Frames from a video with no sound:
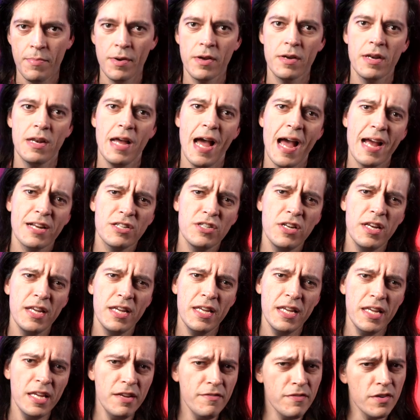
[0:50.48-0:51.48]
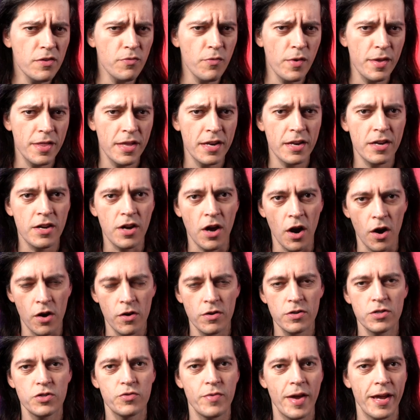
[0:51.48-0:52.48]
But actually, even within
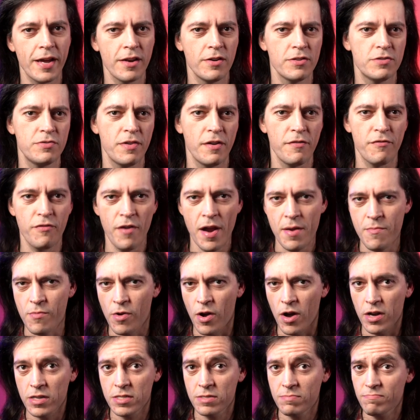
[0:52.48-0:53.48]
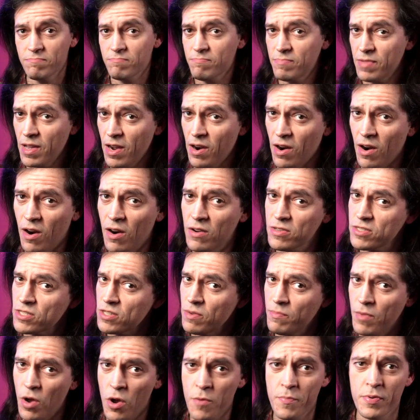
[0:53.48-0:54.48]
current regulatory frameworks, there are
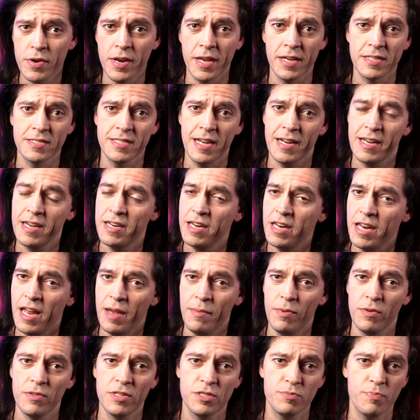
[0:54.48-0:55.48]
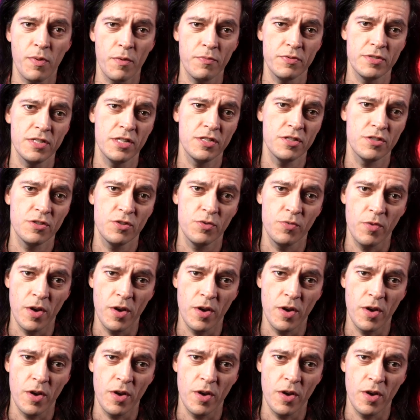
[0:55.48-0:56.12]
some openings that can enable this proposition to